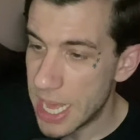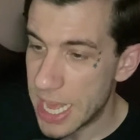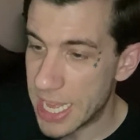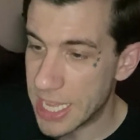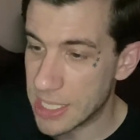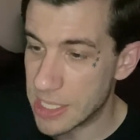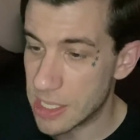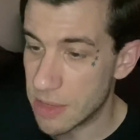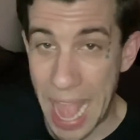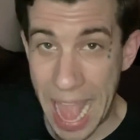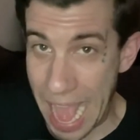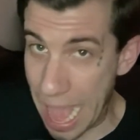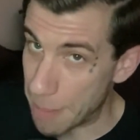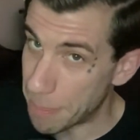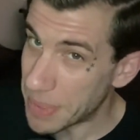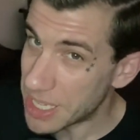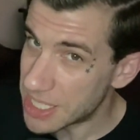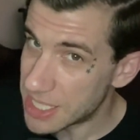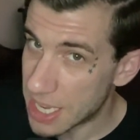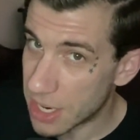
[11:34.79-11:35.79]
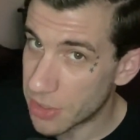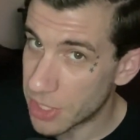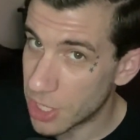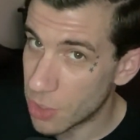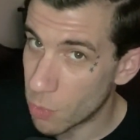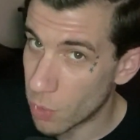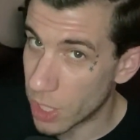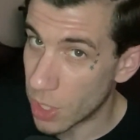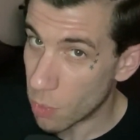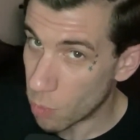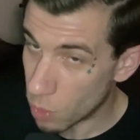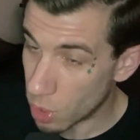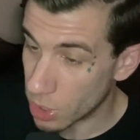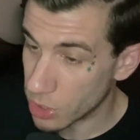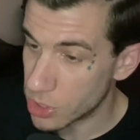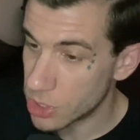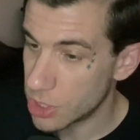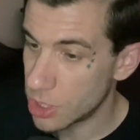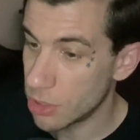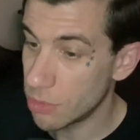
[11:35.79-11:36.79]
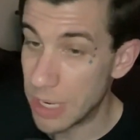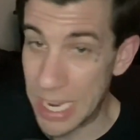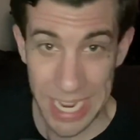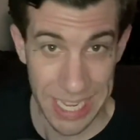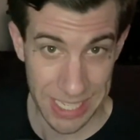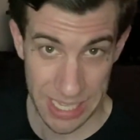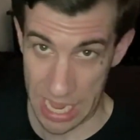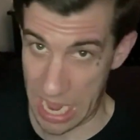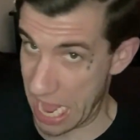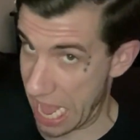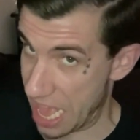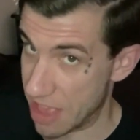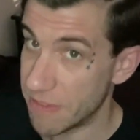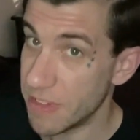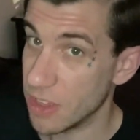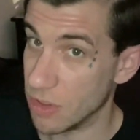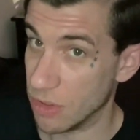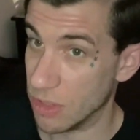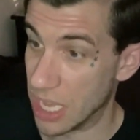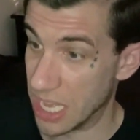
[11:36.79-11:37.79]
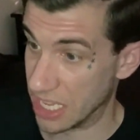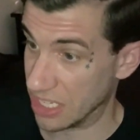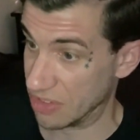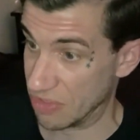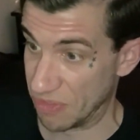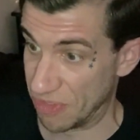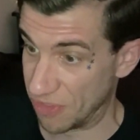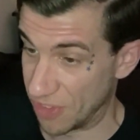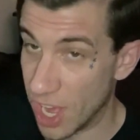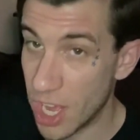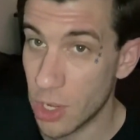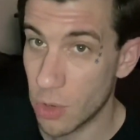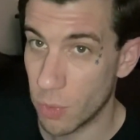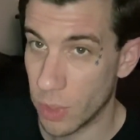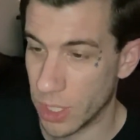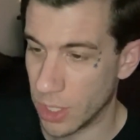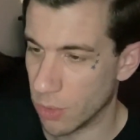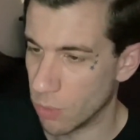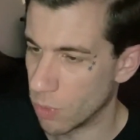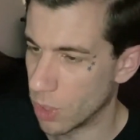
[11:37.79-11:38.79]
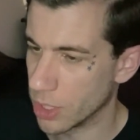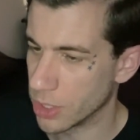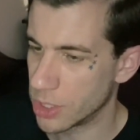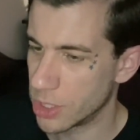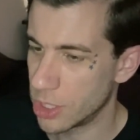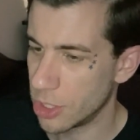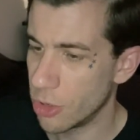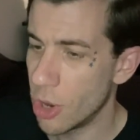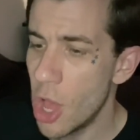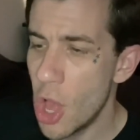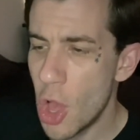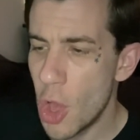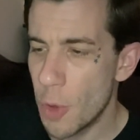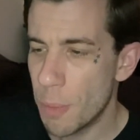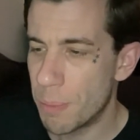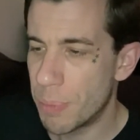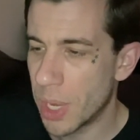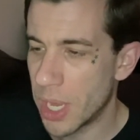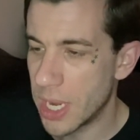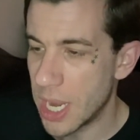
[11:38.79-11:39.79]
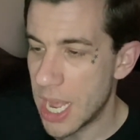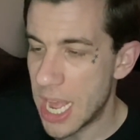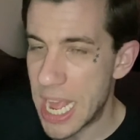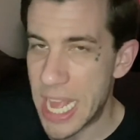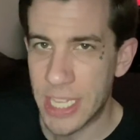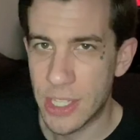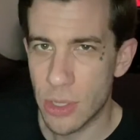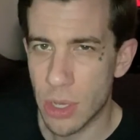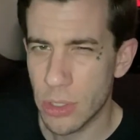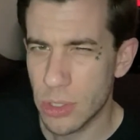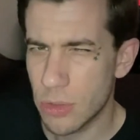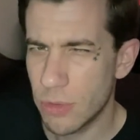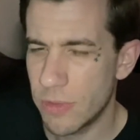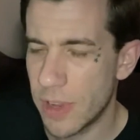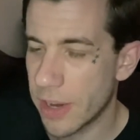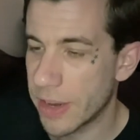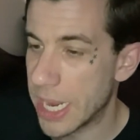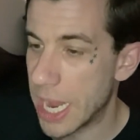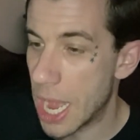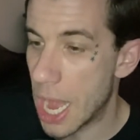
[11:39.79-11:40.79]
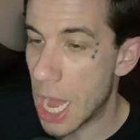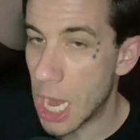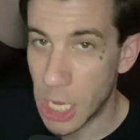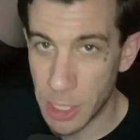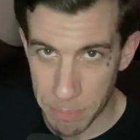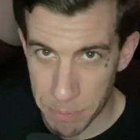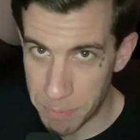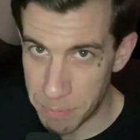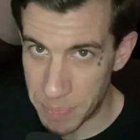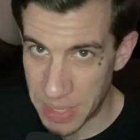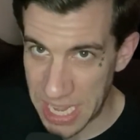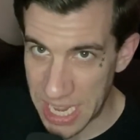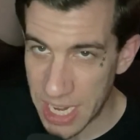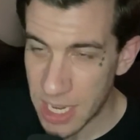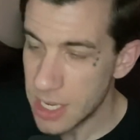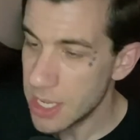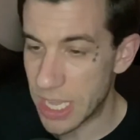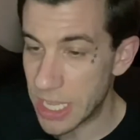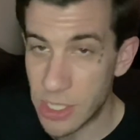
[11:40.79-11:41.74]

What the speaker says: It's happy sounding when it wants to. It's heavy as fuck when it wants to, but it's also very upbeat.